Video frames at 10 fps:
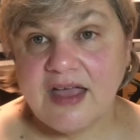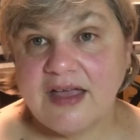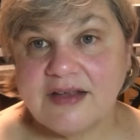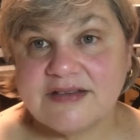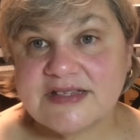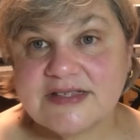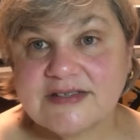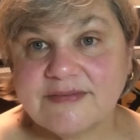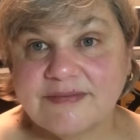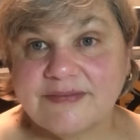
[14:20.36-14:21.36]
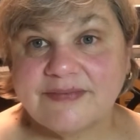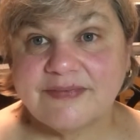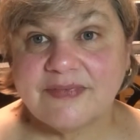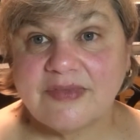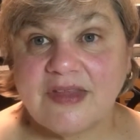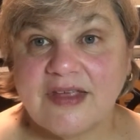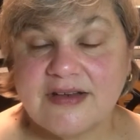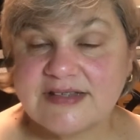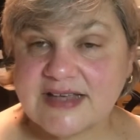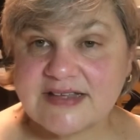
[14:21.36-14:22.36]
It's
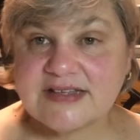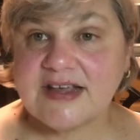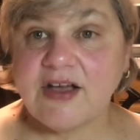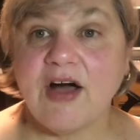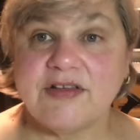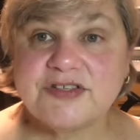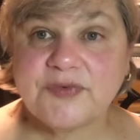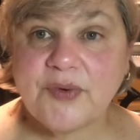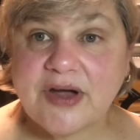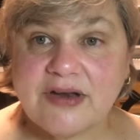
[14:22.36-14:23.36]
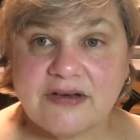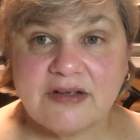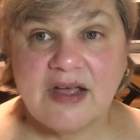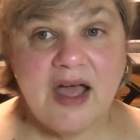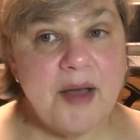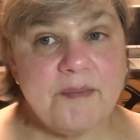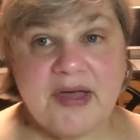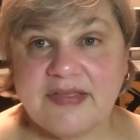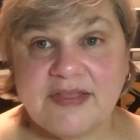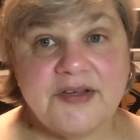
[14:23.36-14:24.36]
necessity calls for it,
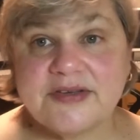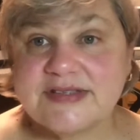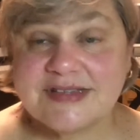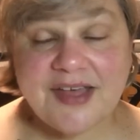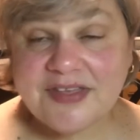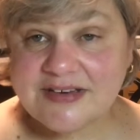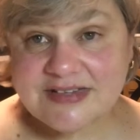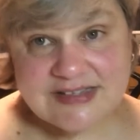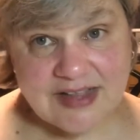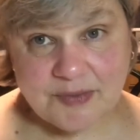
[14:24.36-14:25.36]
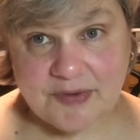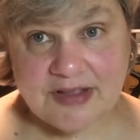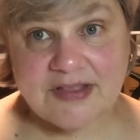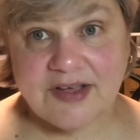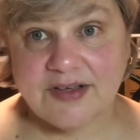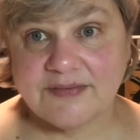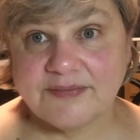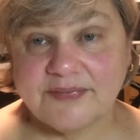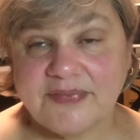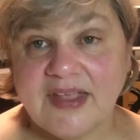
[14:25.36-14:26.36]
but there is nothing to celebrate there.
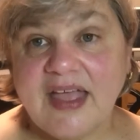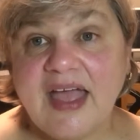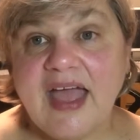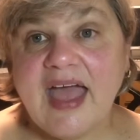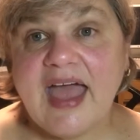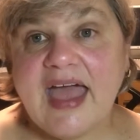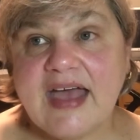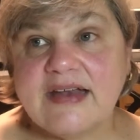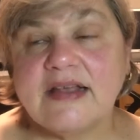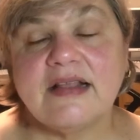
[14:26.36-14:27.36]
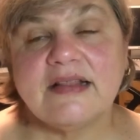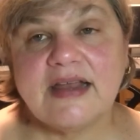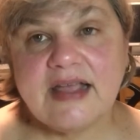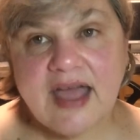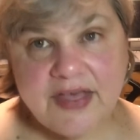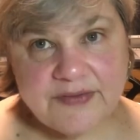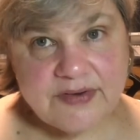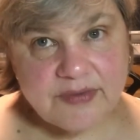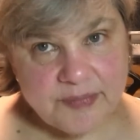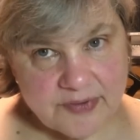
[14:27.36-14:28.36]
And Lady
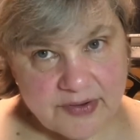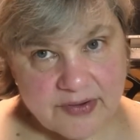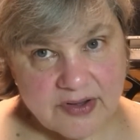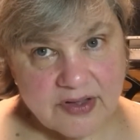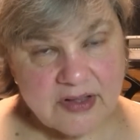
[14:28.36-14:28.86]
Catherine de Burgh